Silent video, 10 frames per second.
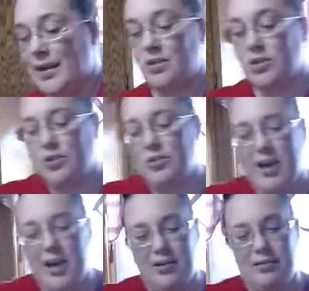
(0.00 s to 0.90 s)
So you're
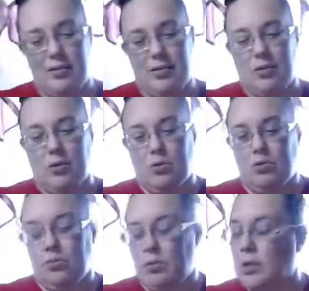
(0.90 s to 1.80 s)
not, you know,
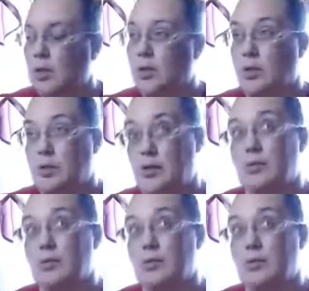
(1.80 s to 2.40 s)
you can also